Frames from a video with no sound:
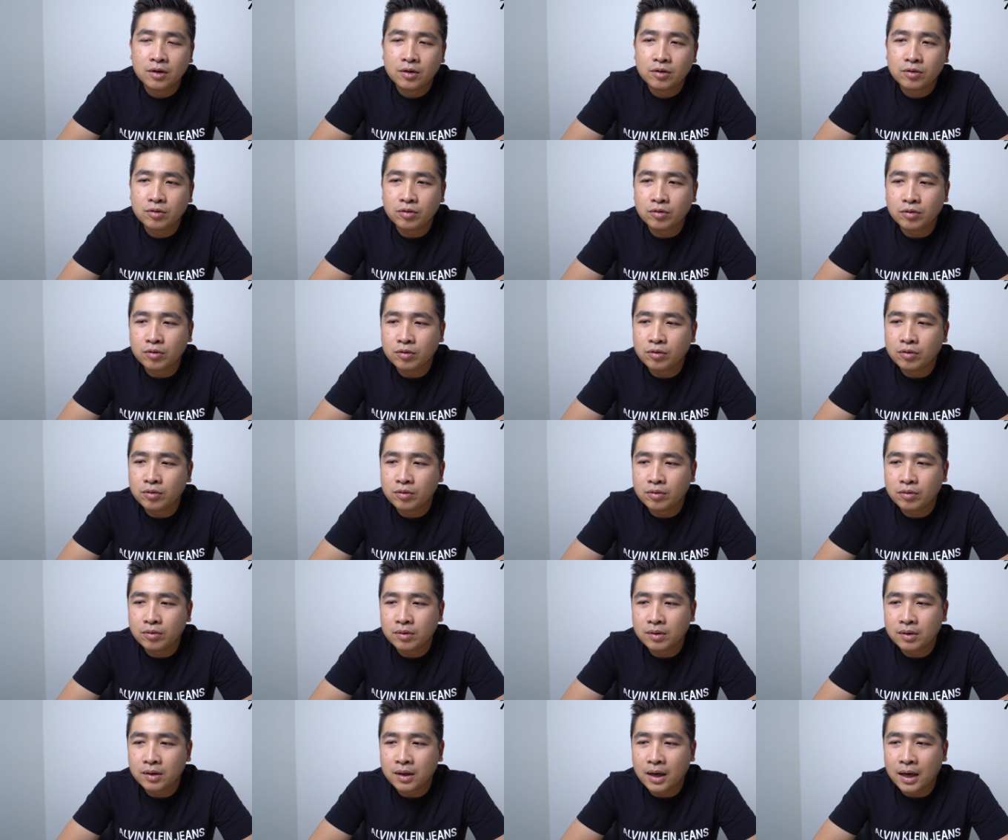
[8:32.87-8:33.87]
So
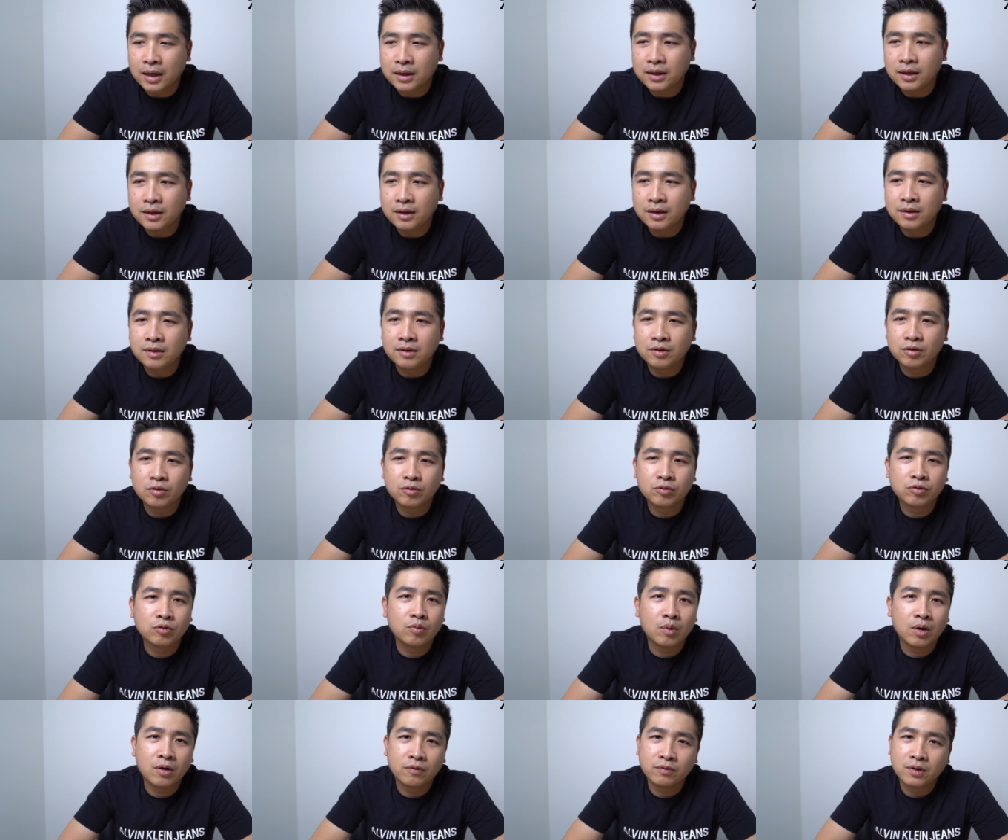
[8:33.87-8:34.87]
I think this is also
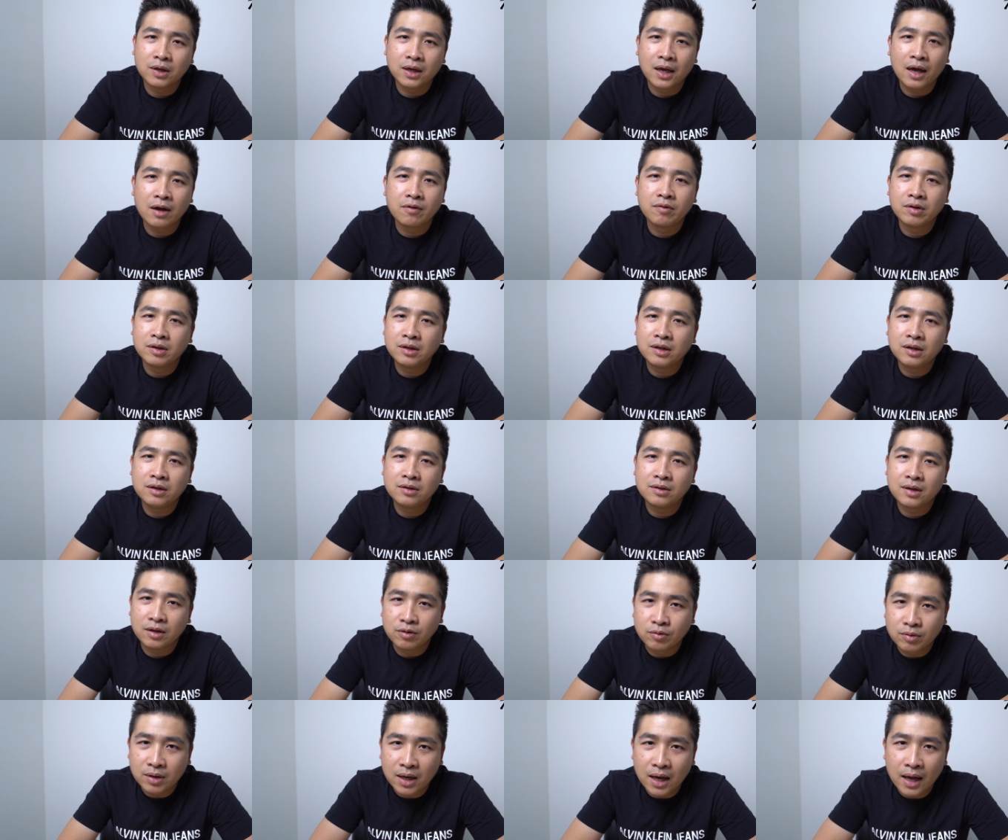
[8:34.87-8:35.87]
one of the guarantees that
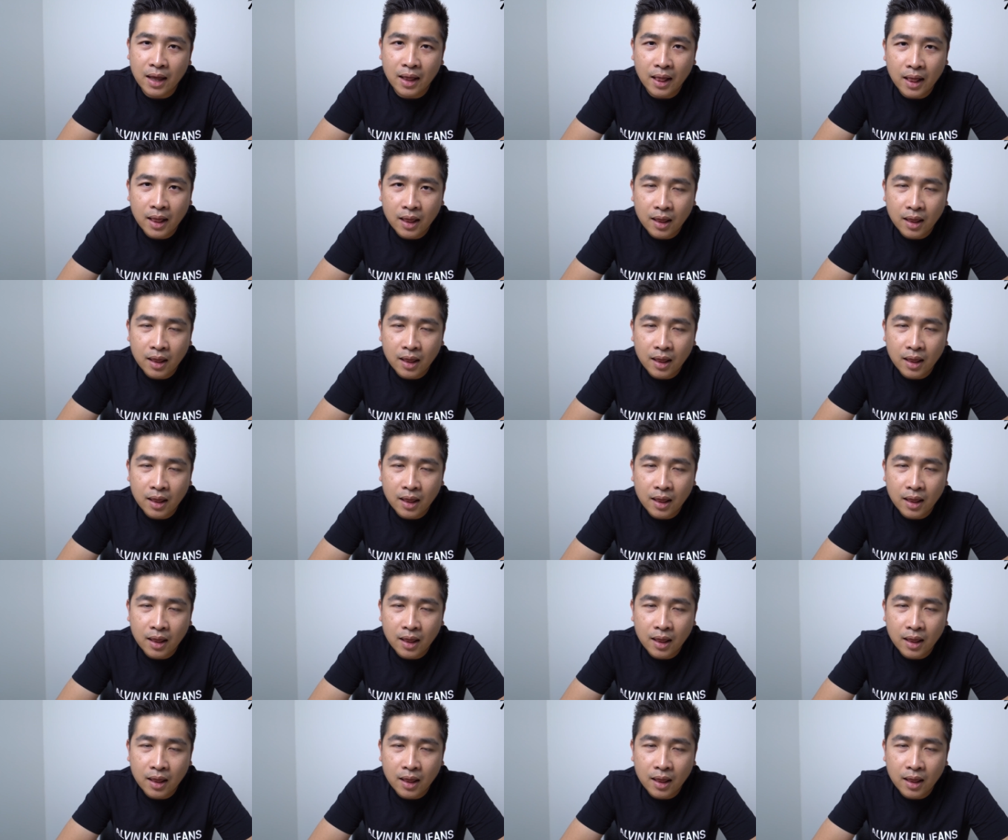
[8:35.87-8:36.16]
you get